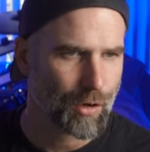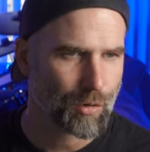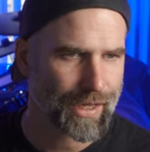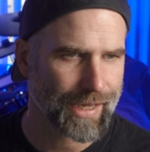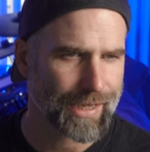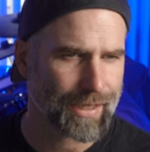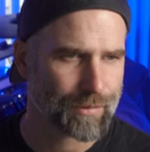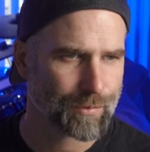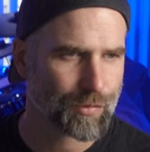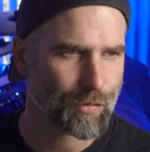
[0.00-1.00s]
Okay,
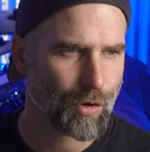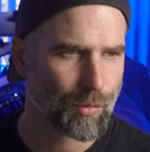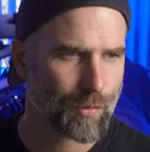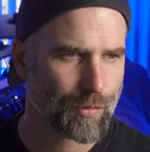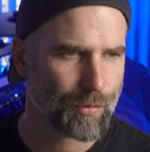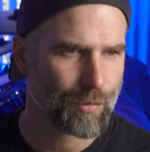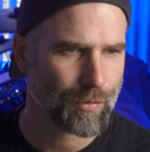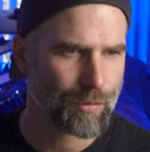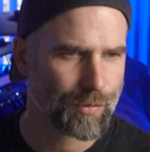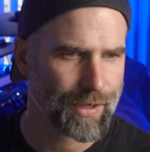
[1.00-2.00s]
so
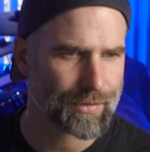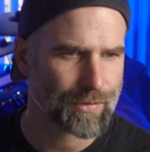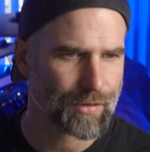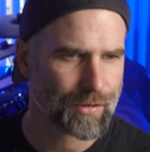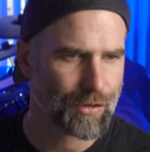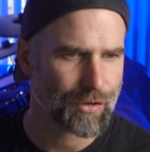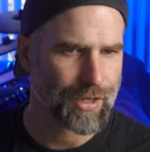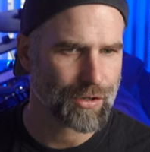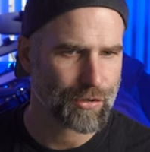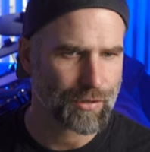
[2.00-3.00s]
that's
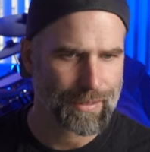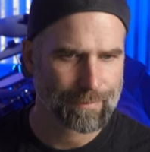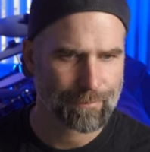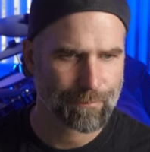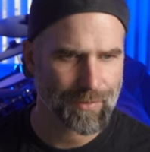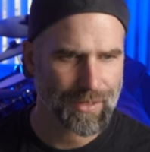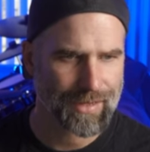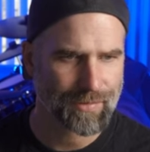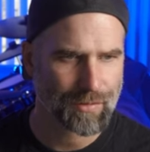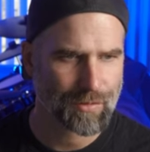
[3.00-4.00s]
looking good.
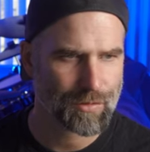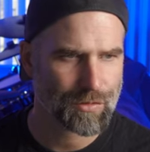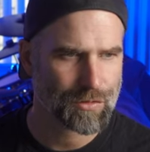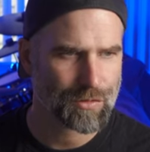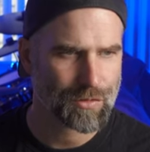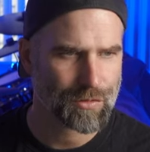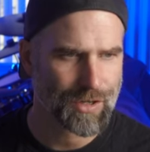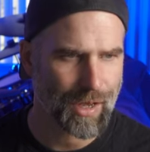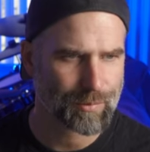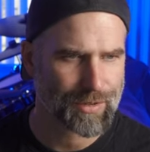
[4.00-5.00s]
Let's
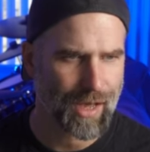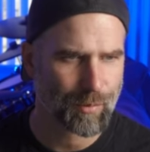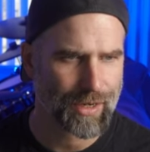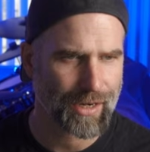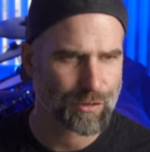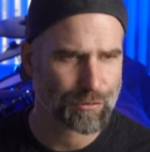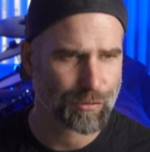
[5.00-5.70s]
jump down here to